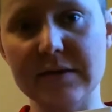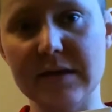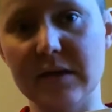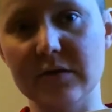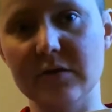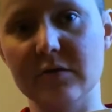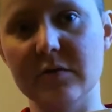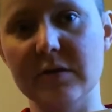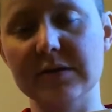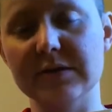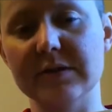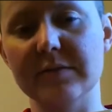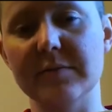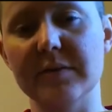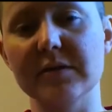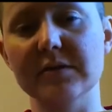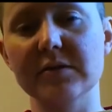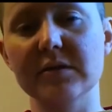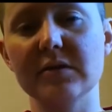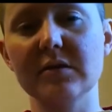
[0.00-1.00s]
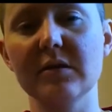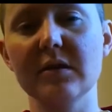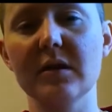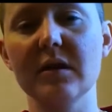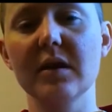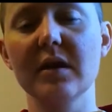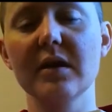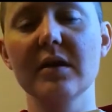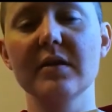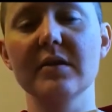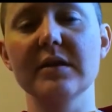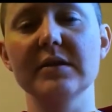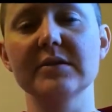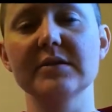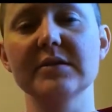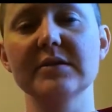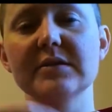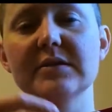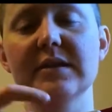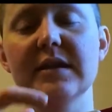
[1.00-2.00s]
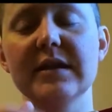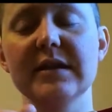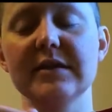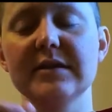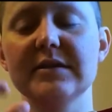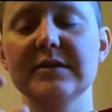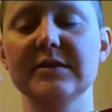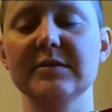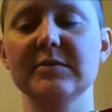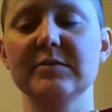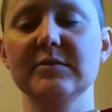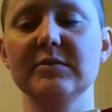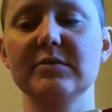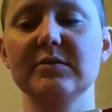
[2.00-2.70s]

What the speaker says: down to the rest of the muscle, they get this